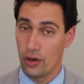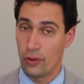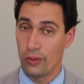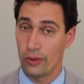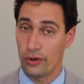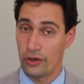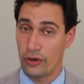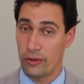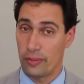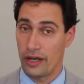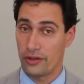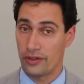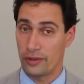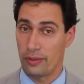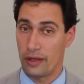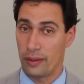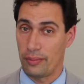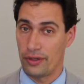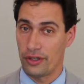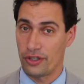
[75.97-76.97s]
what you're about to
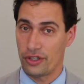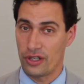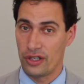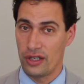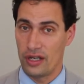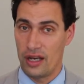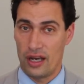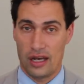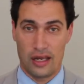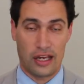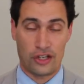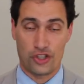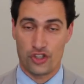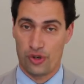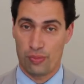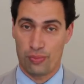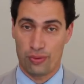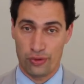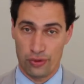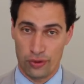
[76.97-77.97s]
publish and
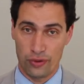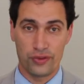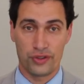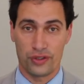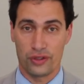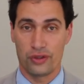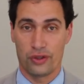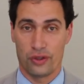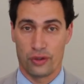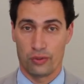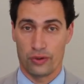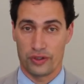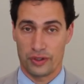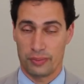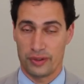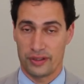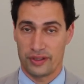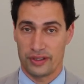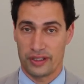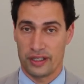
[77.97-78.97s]
actually approves what's
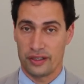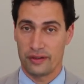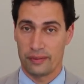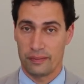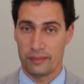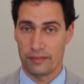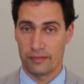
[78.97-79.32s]
been said.